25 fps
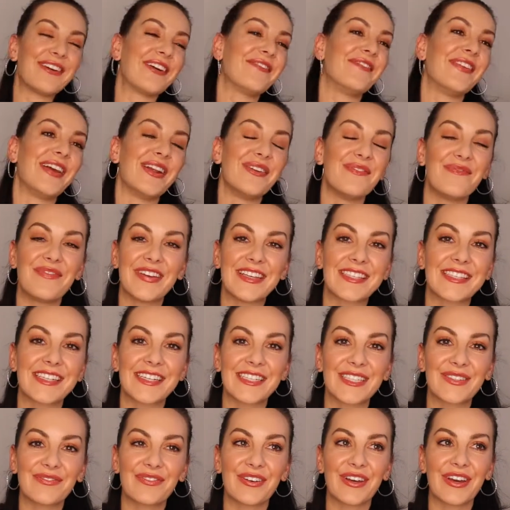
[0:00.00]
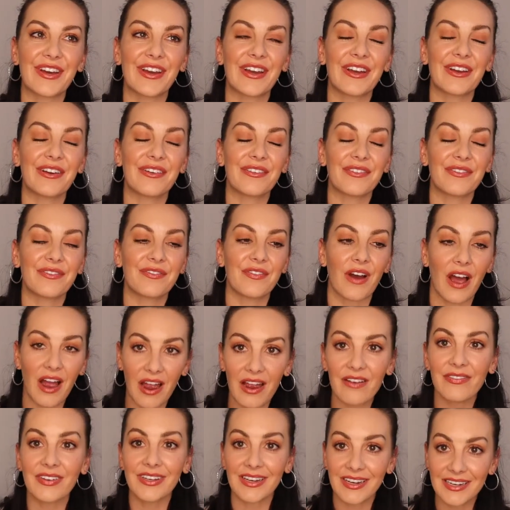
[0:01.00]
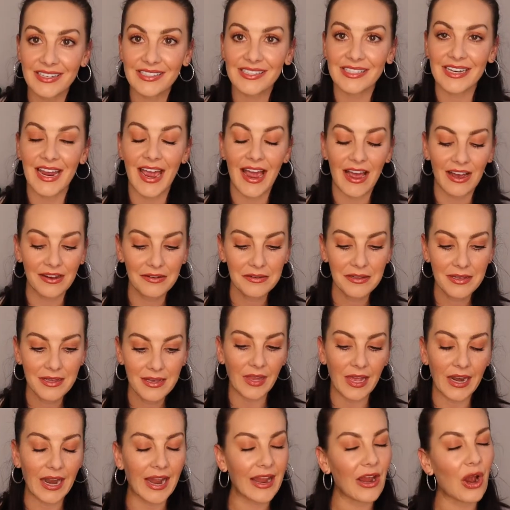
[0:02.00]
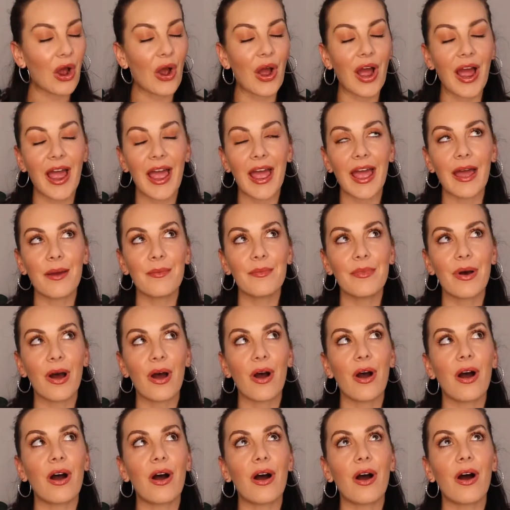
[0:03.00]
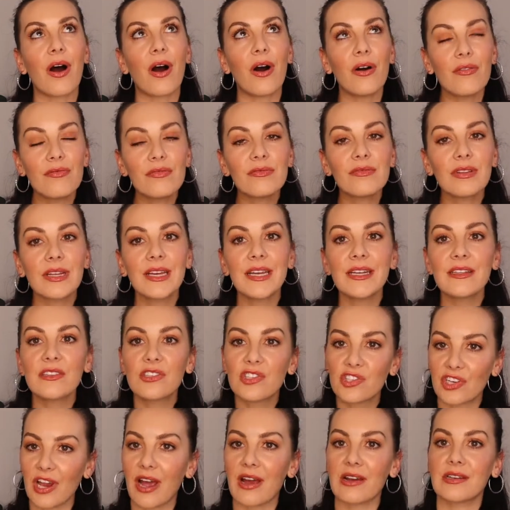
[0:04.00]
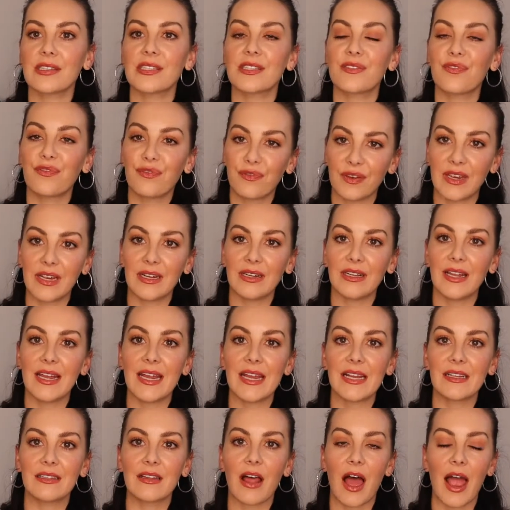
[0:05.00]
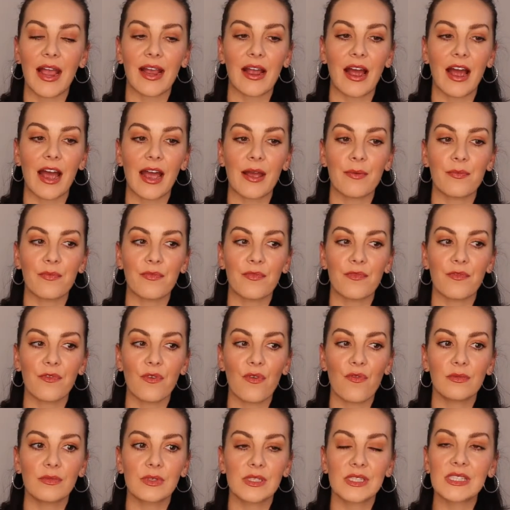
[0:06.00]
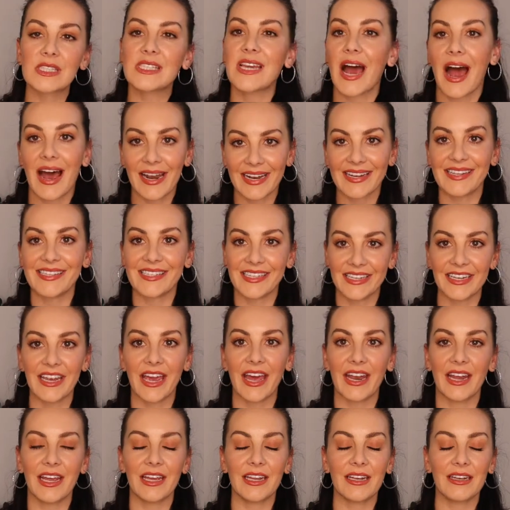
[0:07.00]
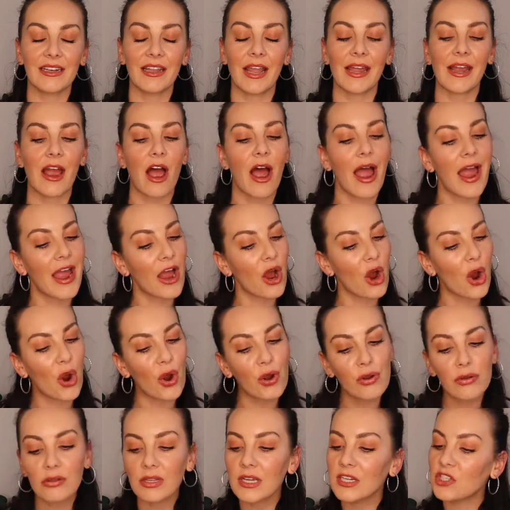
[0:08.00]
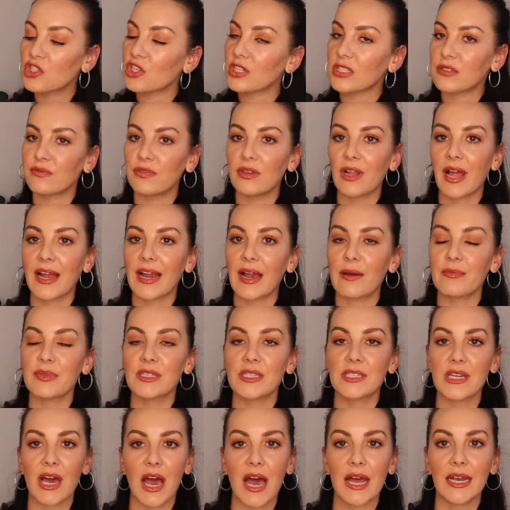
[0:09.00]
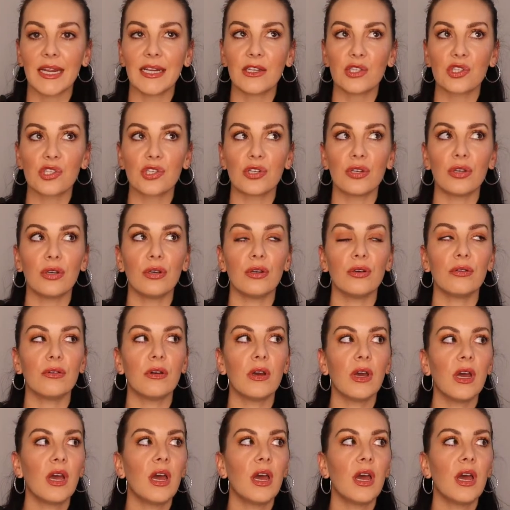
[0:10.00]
We've been in business for 5 years now. And I am only just feeling like I'm starting to get it. Like I only just feel like I'm starting to